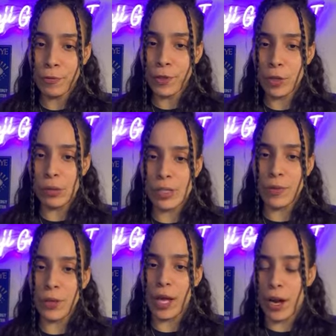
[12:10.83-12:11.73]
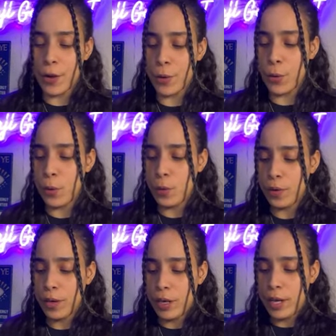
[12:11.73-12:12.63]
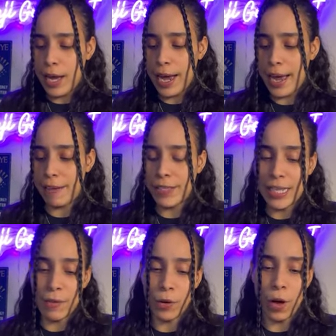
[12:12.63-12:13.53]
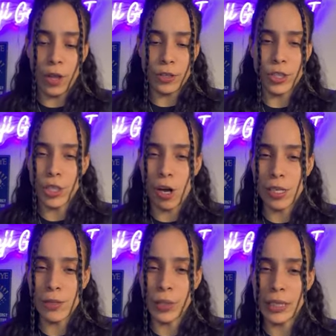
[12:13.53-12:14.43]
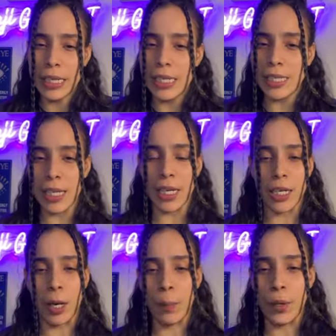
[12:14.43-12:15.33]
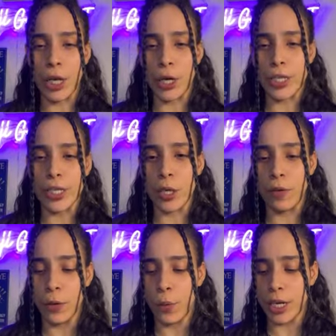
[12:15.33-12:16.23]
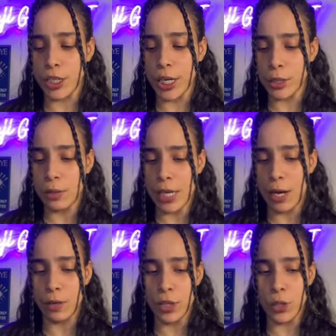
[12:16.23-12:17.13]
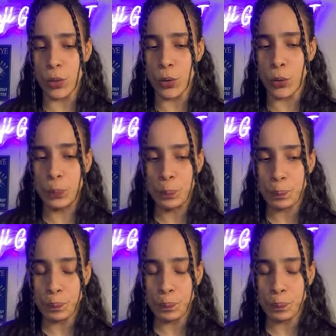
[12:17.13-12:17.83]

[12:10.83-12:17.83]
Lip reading: For those of you that are new, I have several other songs released like a couple years ago if you want to check those out too.